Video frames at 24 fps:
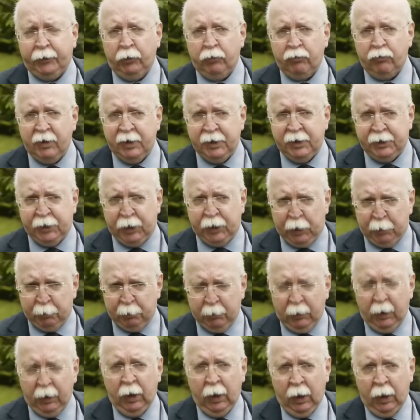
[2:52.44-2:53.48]

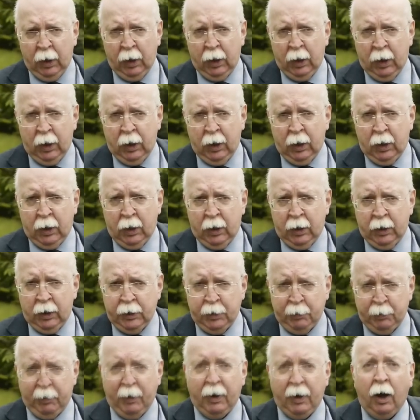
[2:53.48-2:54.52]
regime. The
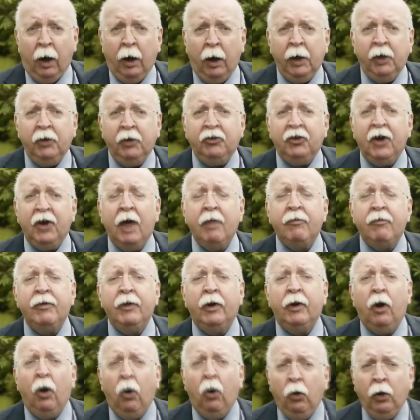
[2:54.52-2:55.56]
Baha'is have their
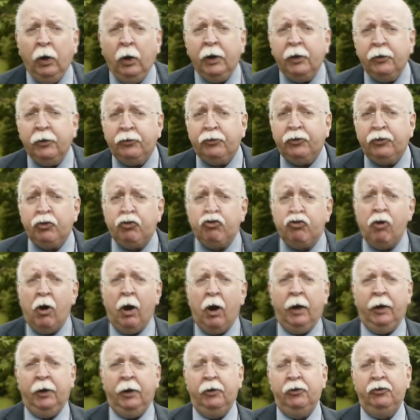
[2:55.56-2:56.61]
holiest
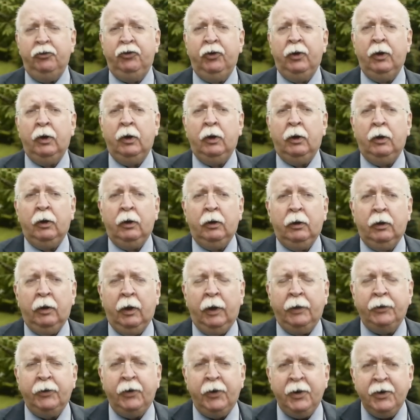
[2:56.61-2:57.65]
shrines
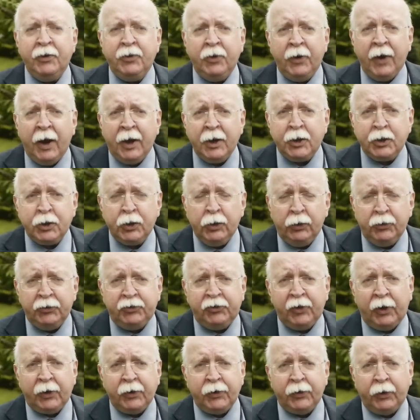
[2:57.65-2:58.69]
and their international
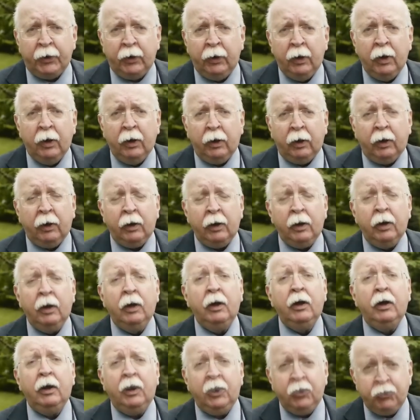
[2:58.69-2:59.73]
center in
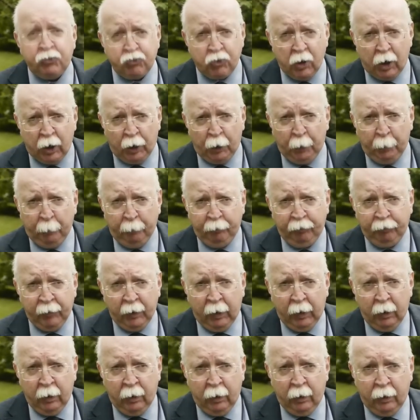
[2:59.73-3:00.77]
Israel.
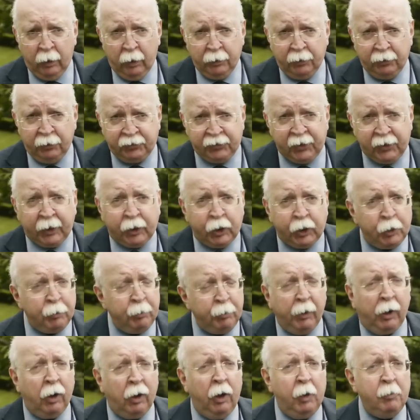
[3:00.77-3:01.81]
The second
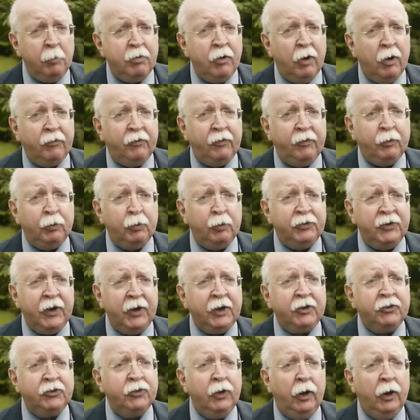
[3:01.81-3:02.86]
Baha'i prophet was
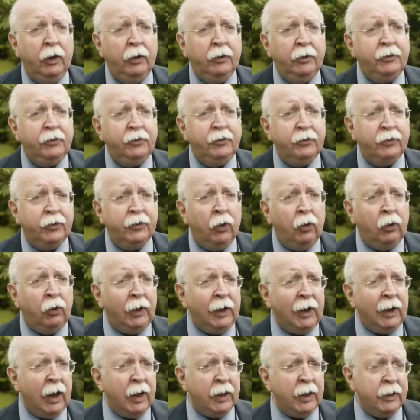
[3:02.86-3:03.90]
exiled to the Holy
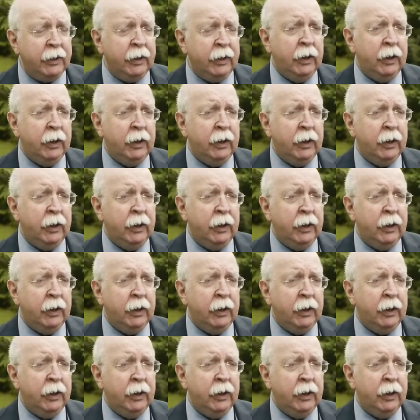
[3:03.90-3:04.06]
Land